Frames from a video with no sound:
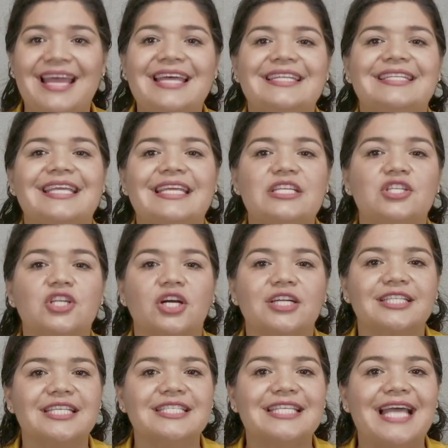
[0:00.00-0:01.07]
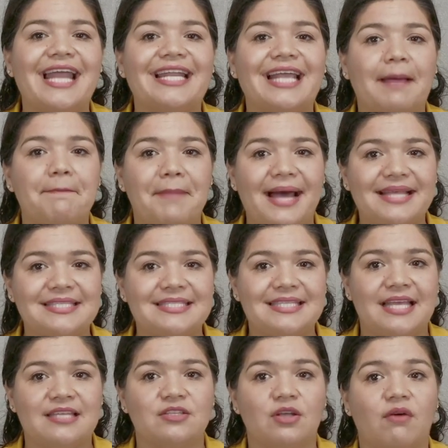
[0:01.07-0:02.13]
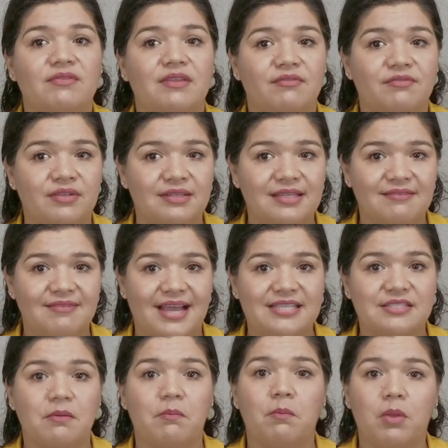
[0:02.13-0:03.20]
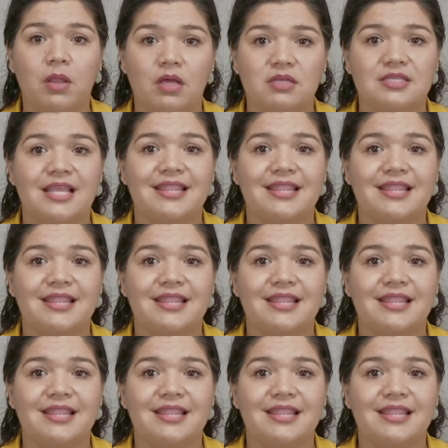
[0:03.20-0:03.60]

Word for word: The inductance and capacitance of the field device plus